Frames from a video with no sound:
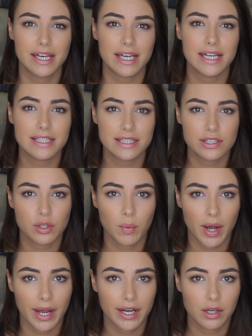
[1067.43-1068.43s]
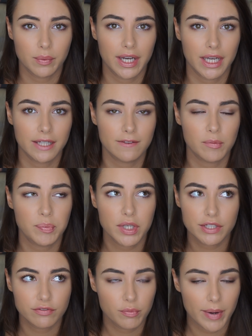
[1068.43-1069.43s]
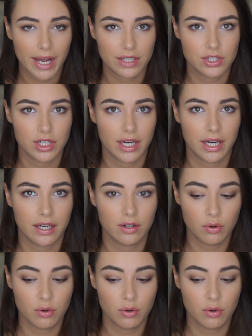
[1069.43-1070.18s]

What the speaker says: easy to work with, beautiful packaging.